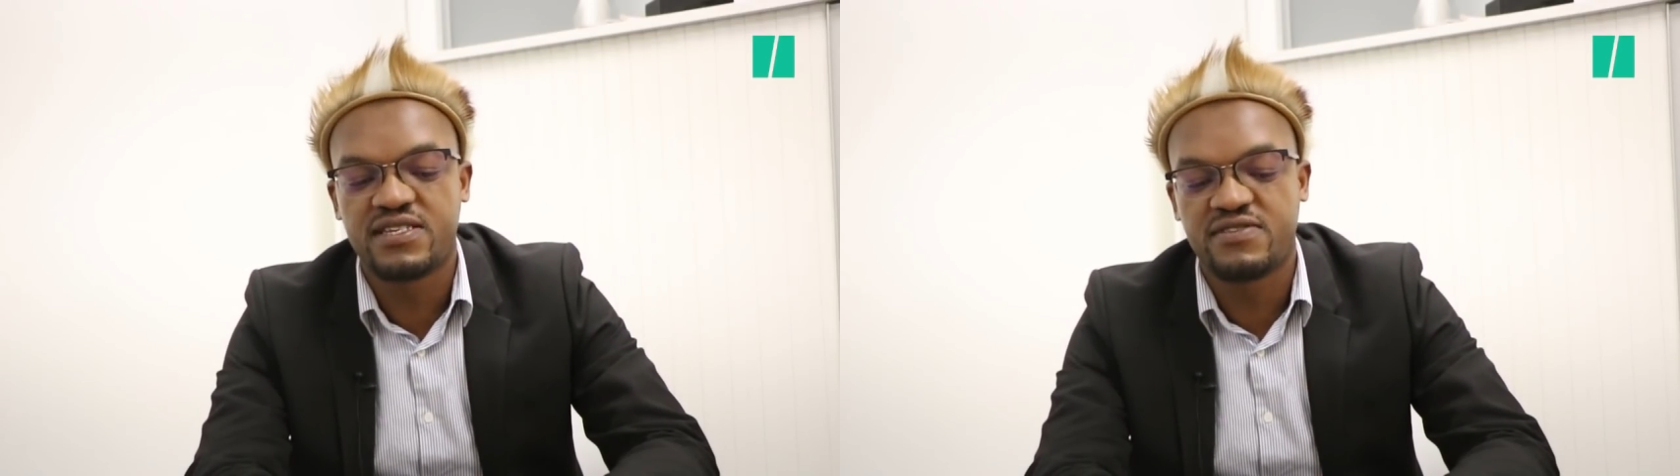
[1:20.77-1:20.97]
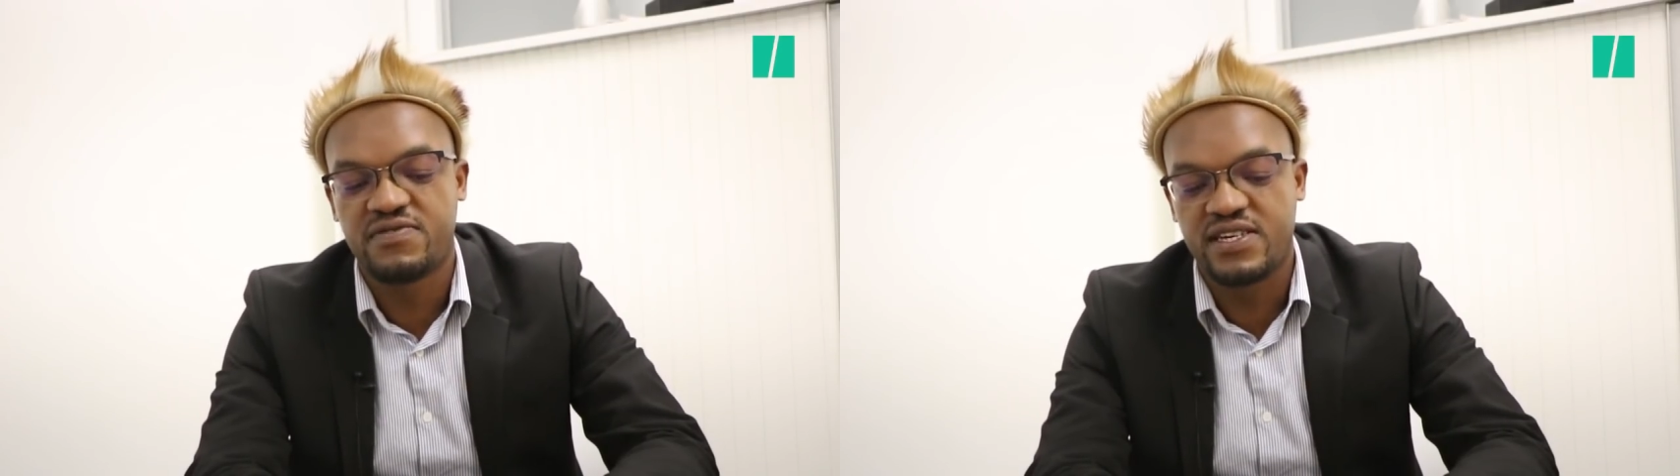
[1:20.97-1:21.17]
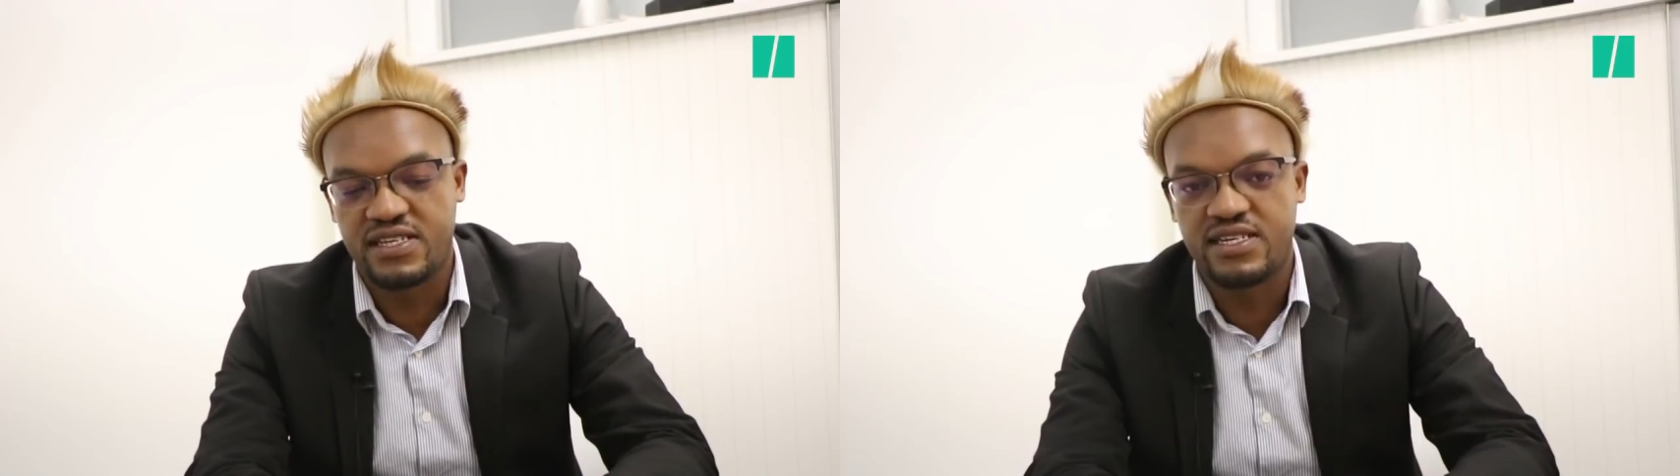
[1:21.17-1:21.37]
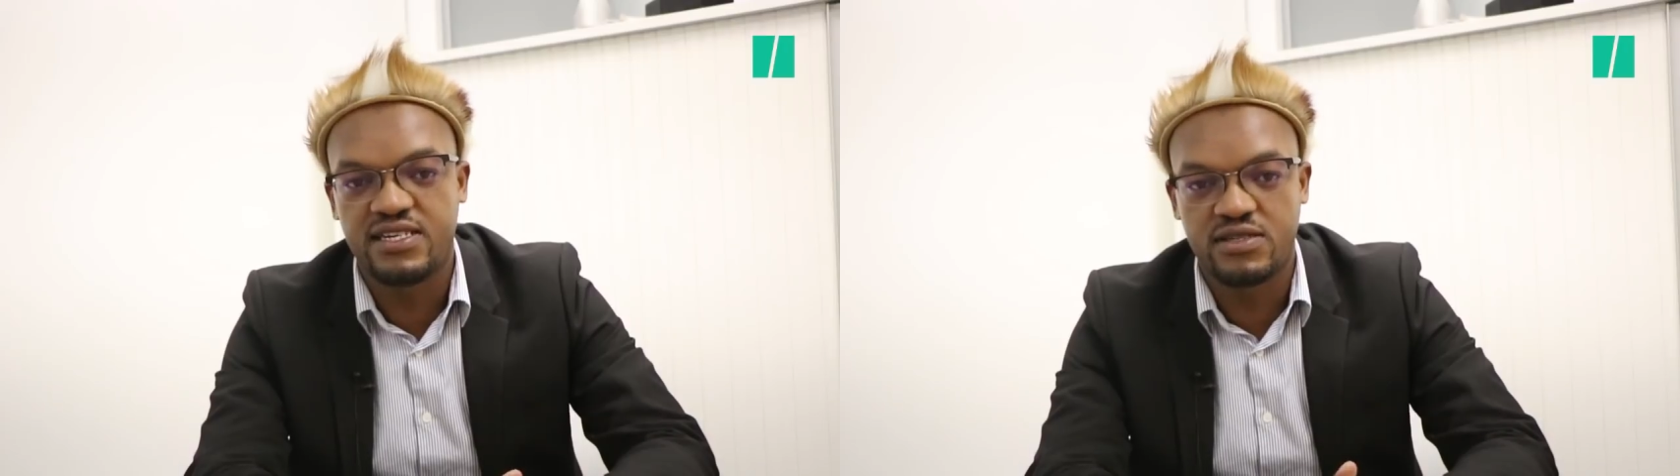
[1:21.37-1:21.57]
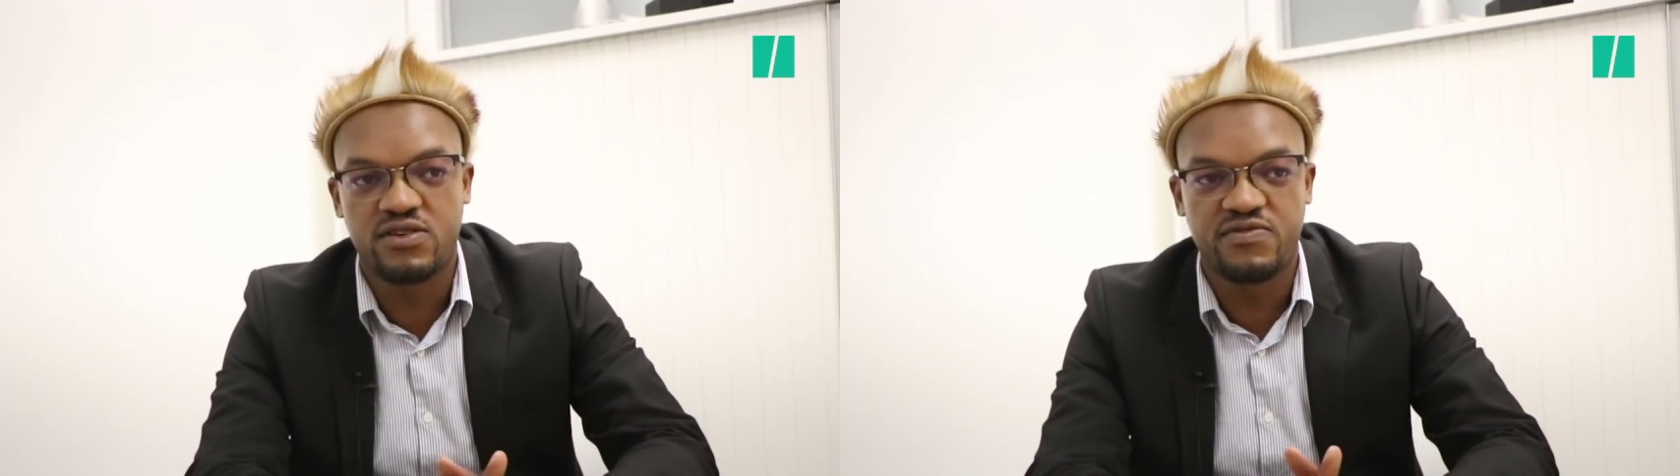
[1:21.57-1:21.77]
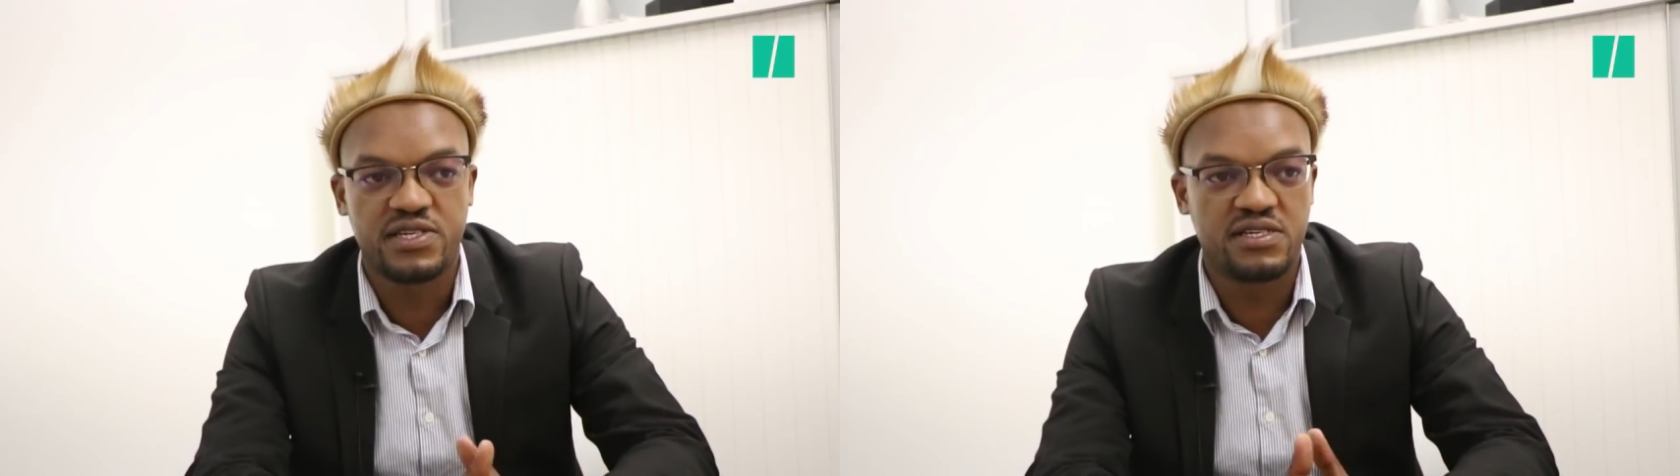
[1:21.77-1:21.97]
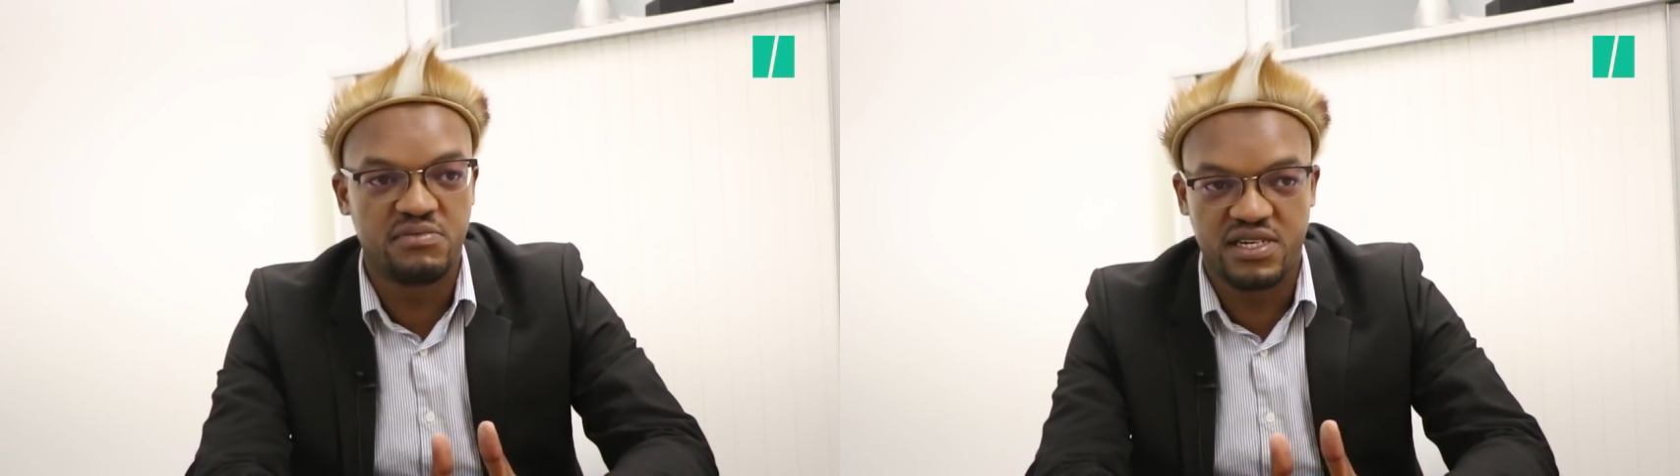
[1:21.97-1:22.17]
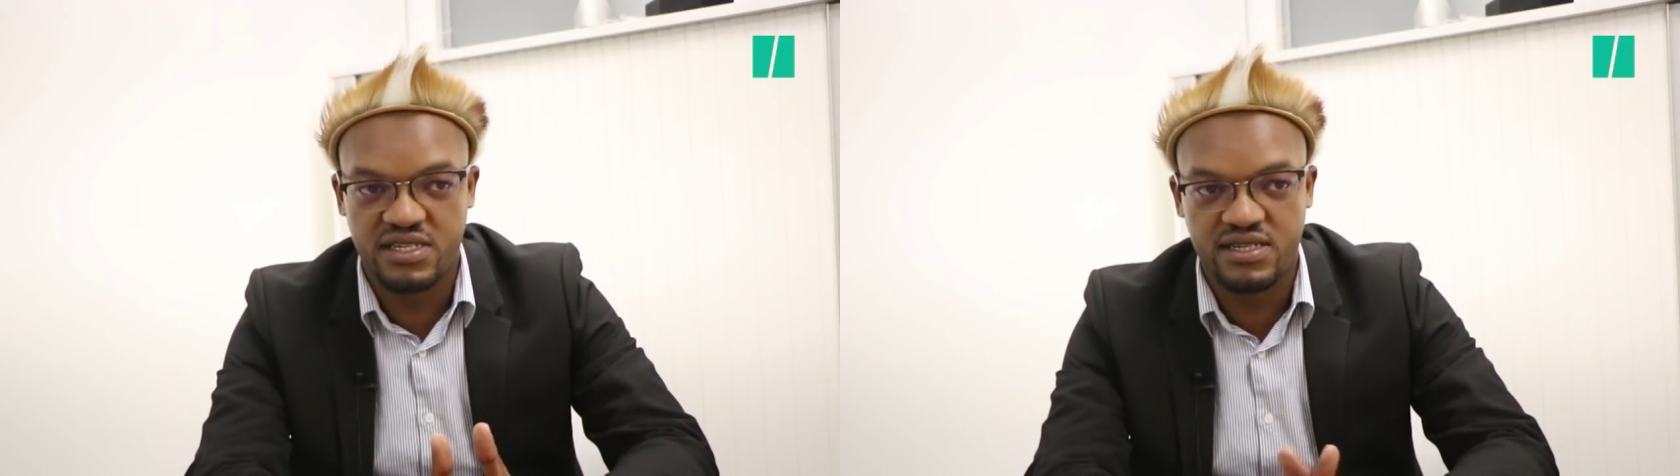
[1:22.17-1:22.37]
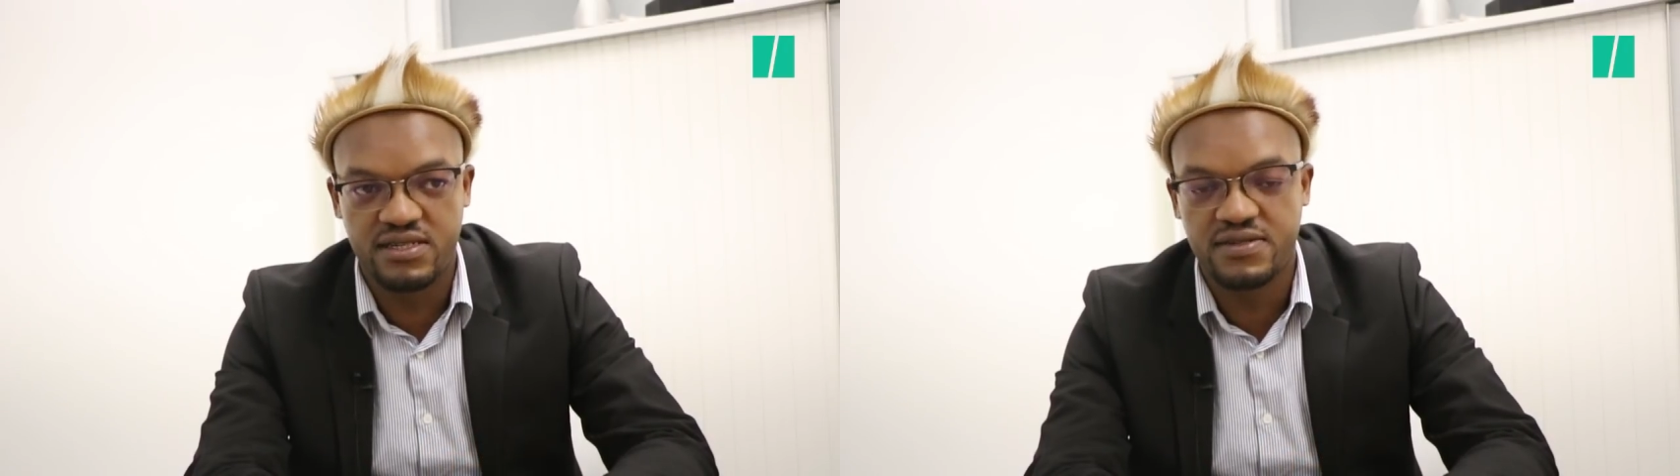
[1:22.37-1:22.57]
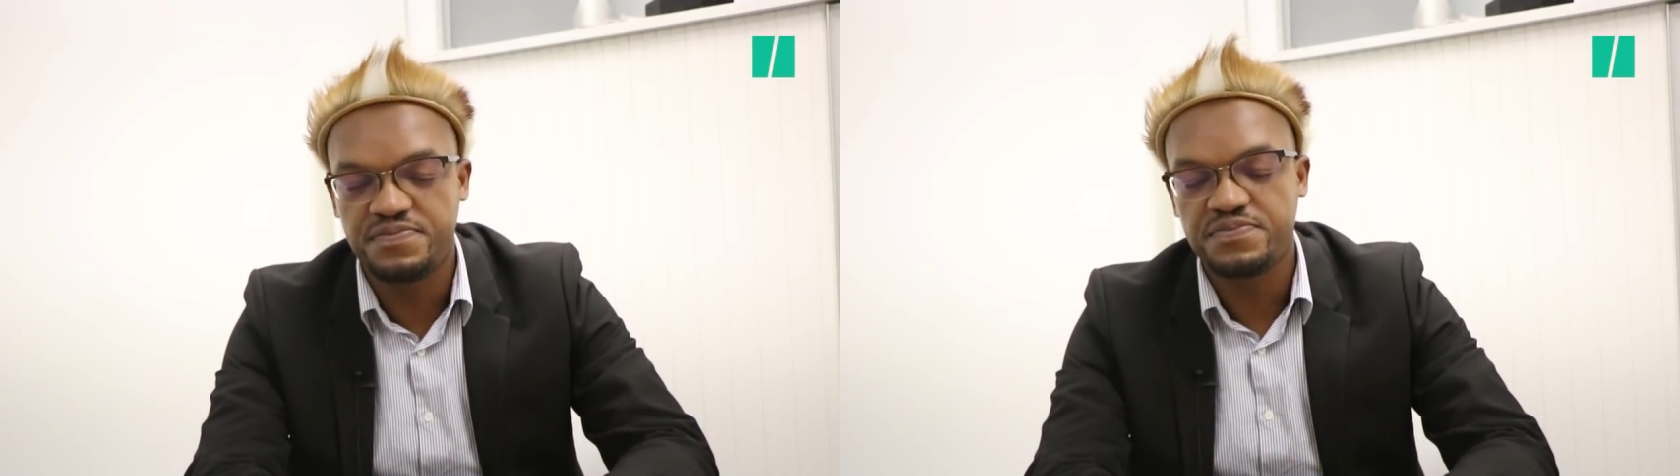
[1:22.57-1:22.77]
is the fact that he's obviously
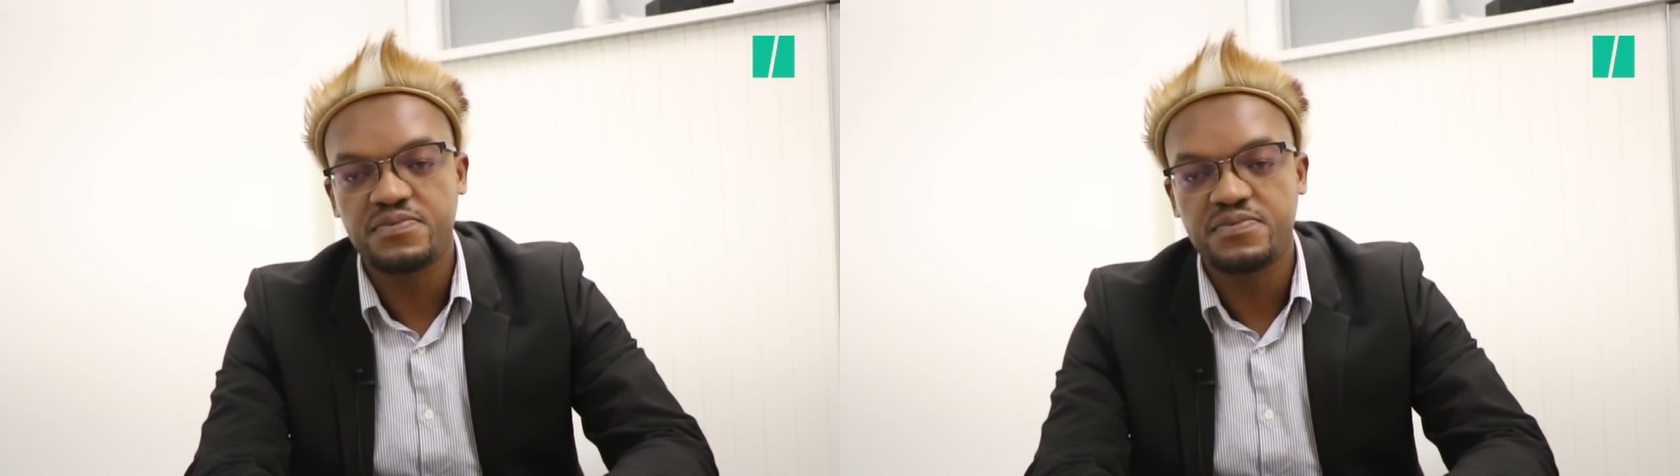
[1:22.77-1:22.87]
mastered